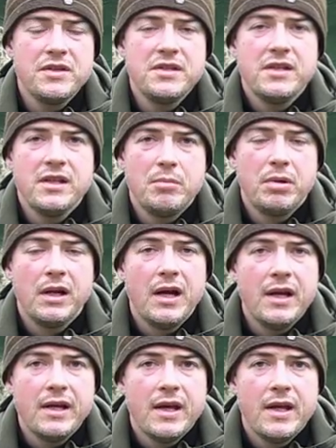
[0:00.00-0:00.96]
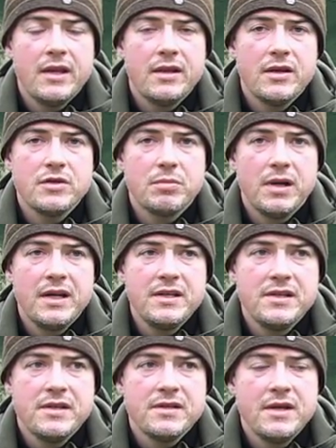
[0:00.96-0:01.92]
can still apply it in those
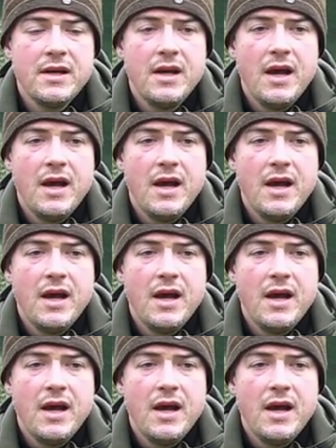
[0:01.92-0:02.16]
places,